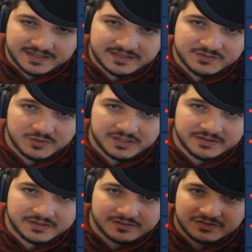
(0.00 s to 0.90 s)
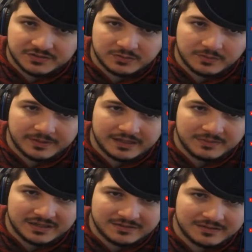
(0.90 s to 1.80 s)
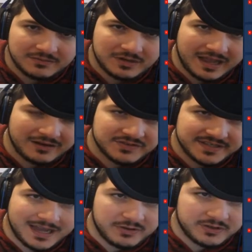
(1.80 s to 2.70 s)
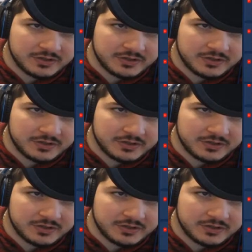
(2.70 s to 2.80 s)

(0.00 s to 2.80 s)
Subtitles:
King is really hurt too. I mean, I don't see how he could